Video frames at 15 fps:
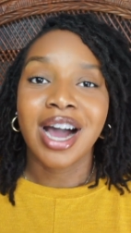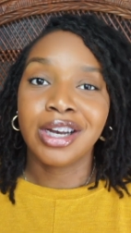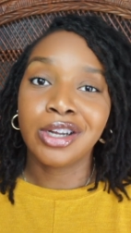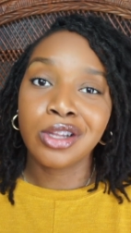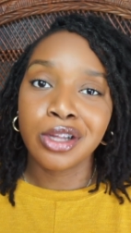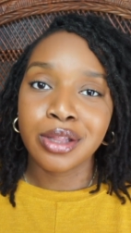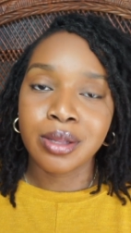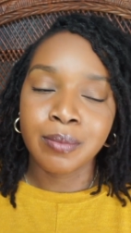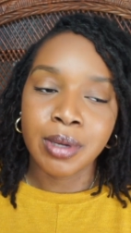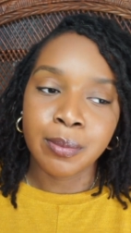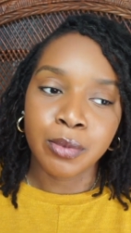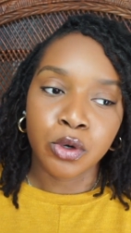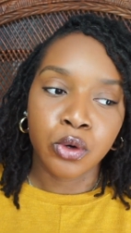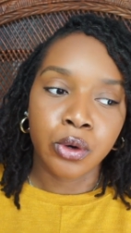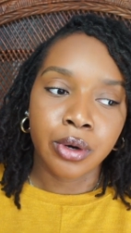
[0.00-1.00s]
I know there are some
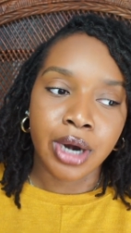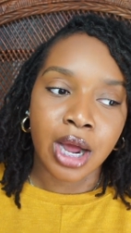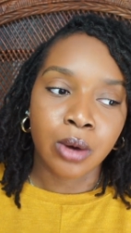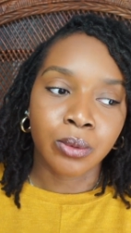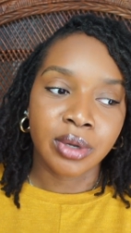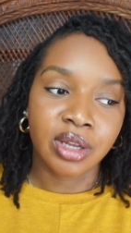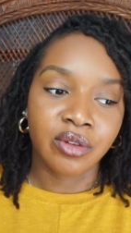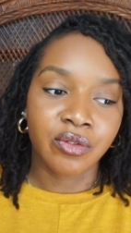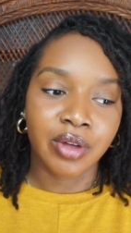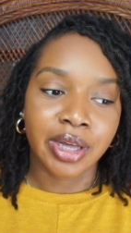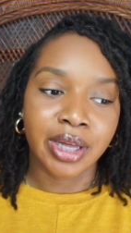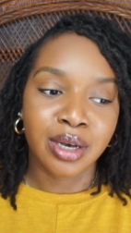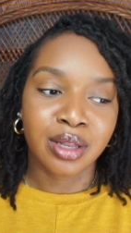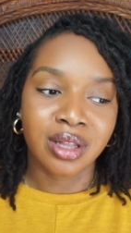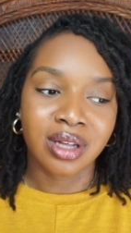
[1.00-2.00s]
people who are not really
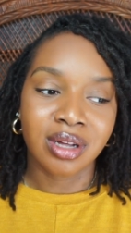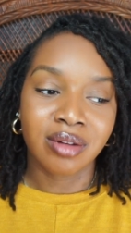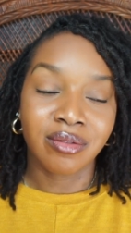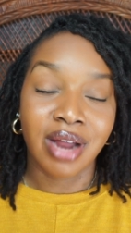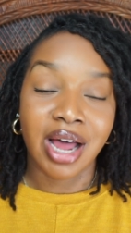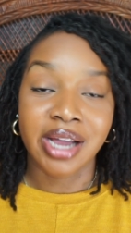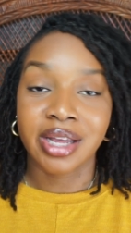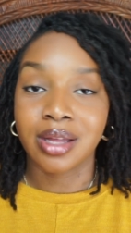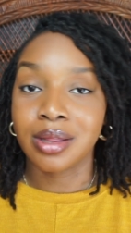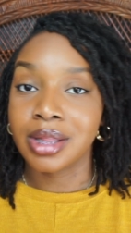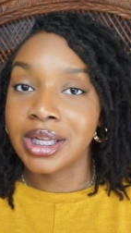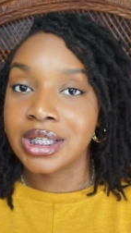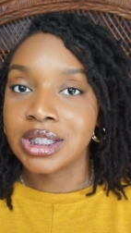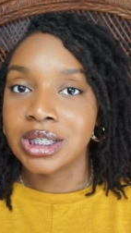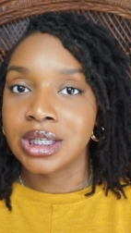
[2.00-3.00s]
fans of lock
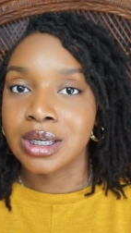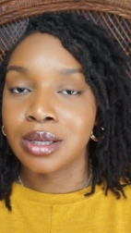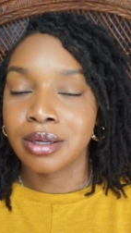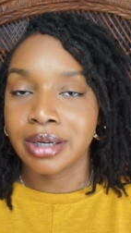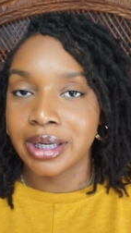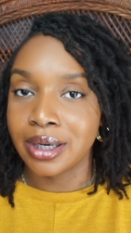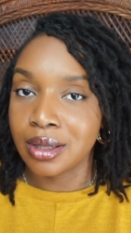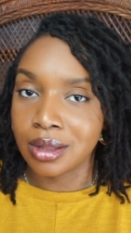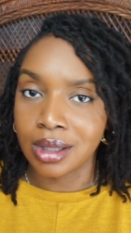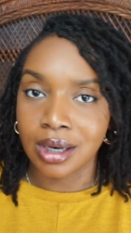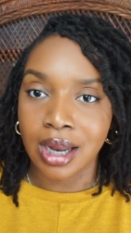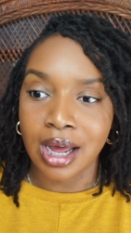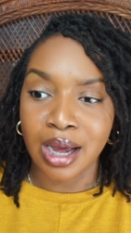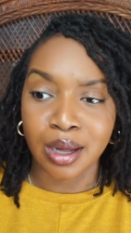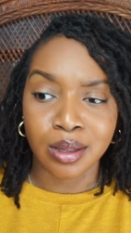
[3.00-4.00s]
extensions or instant
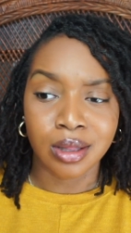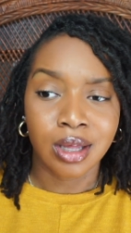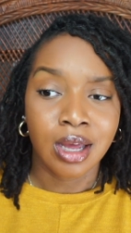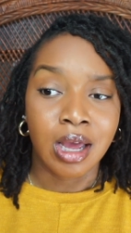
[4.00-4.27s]
locks,